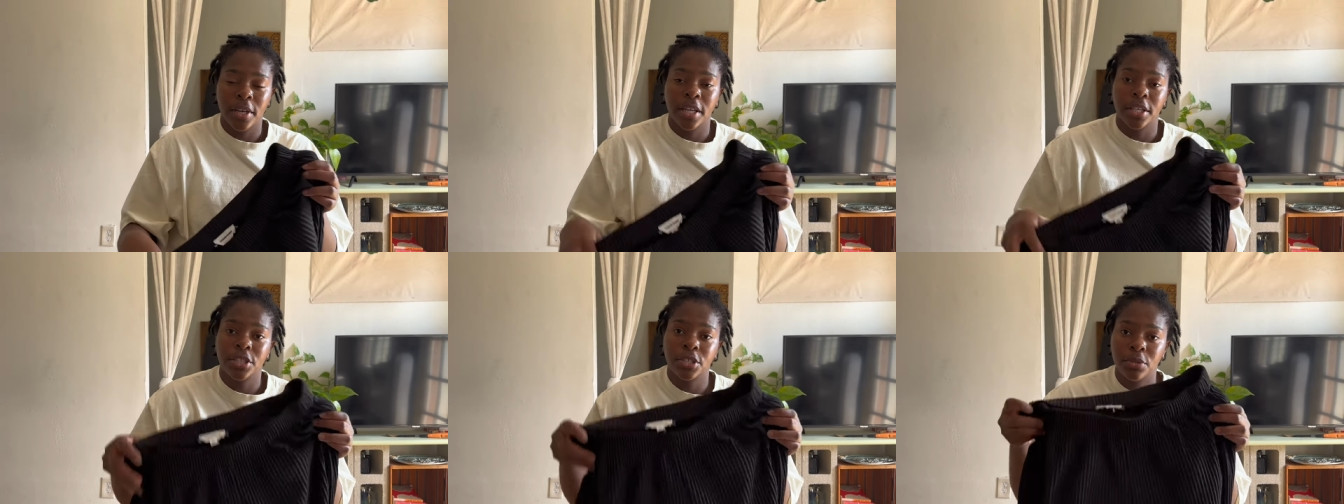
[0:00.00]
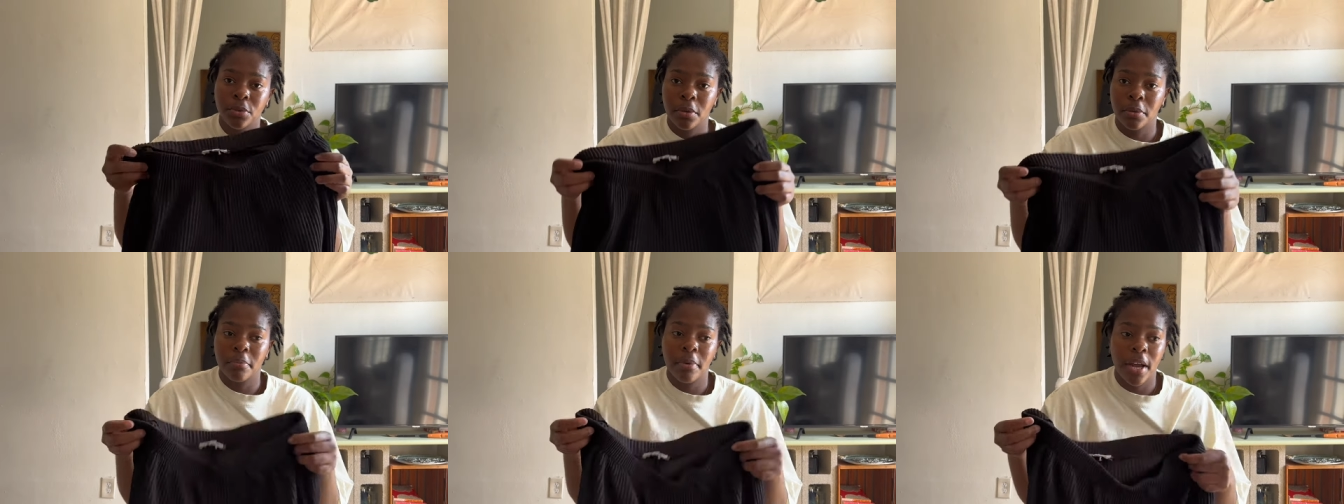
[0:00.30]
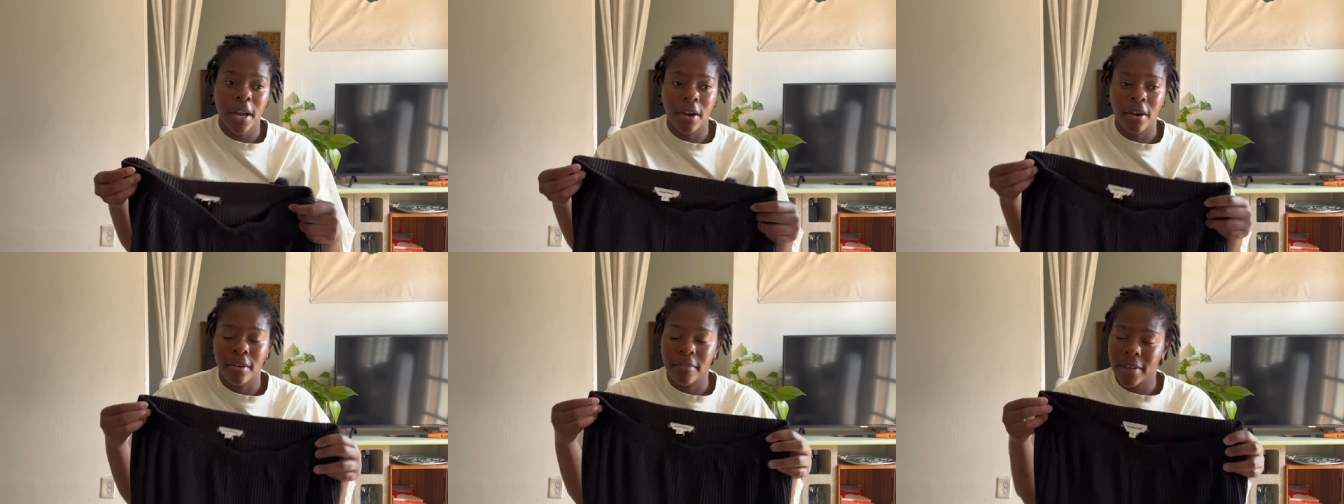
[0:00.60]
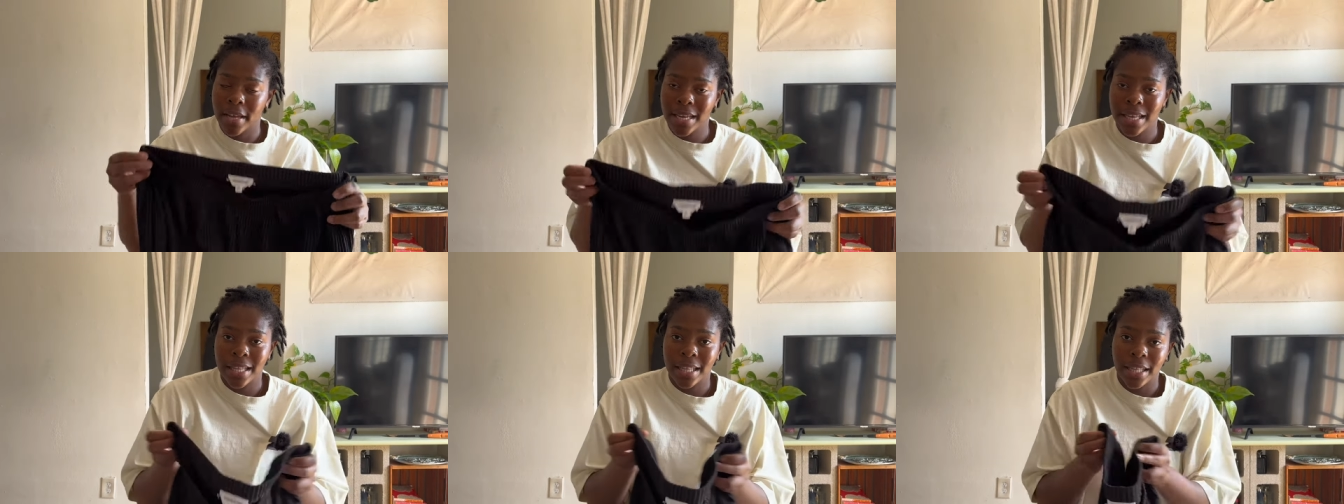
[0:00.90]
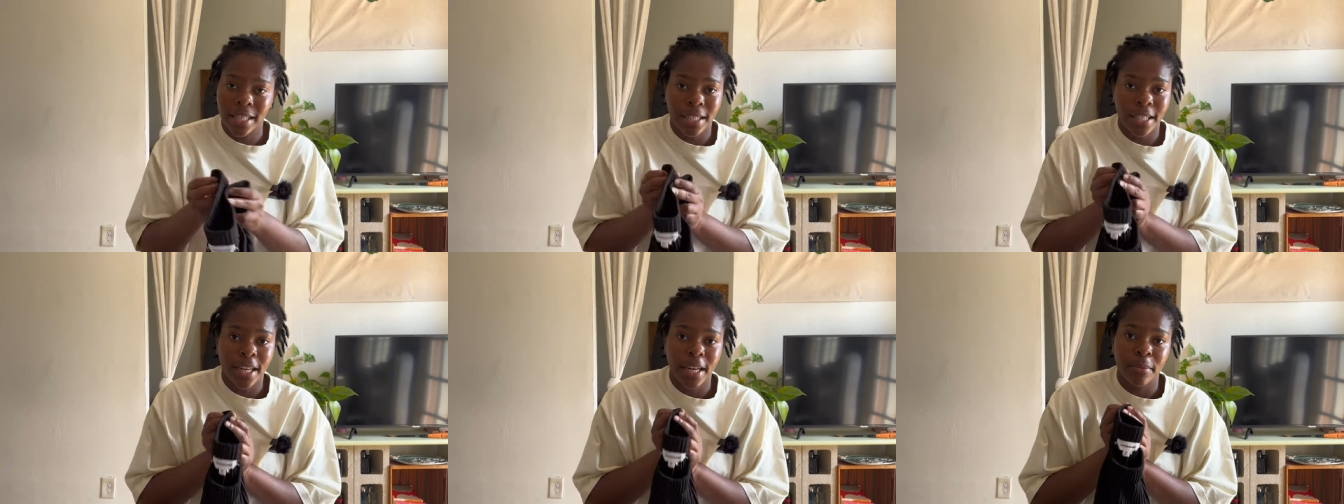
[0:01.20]
get you a pair of
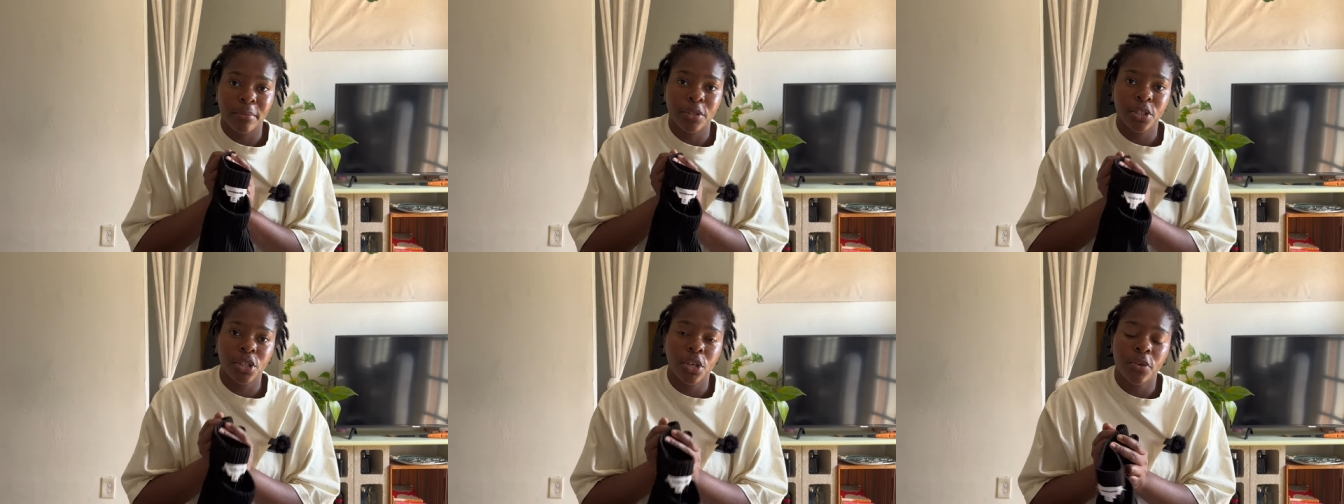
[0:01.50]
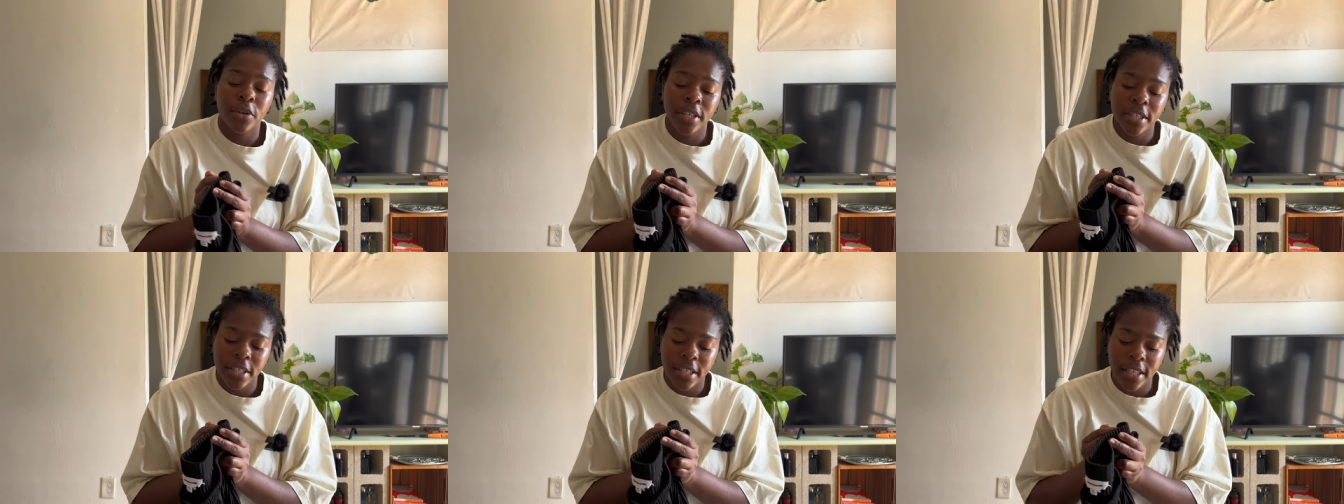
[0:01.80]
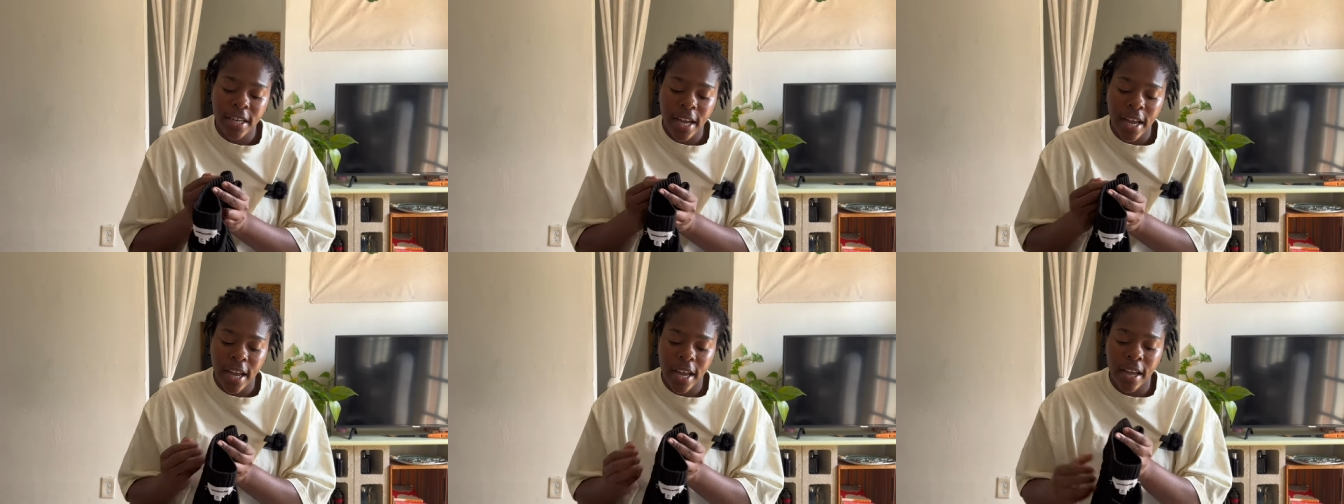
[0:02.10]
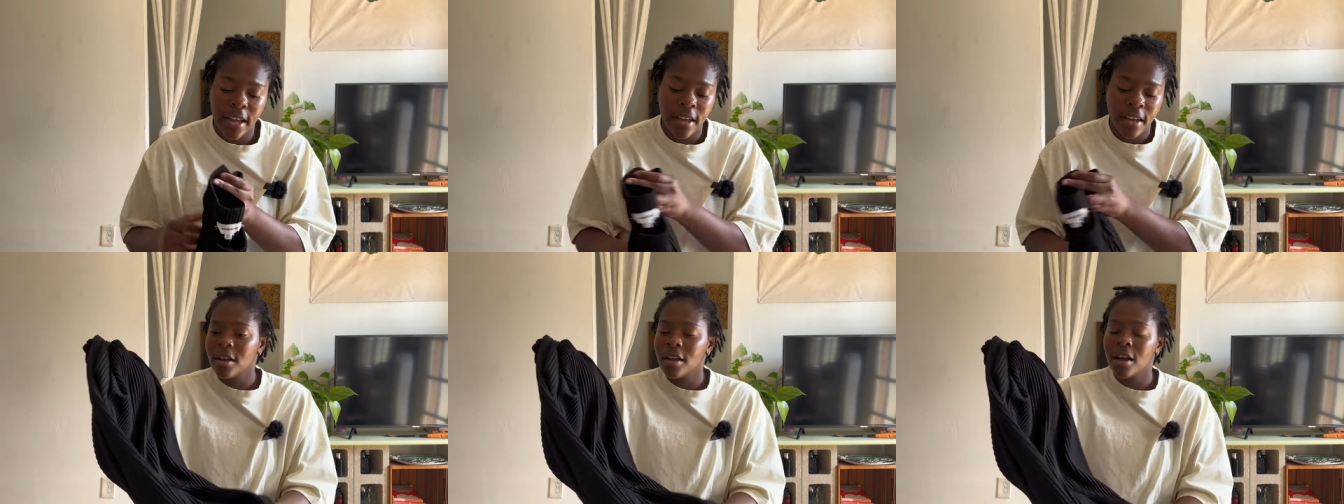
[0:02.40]
anything that I'm showing today.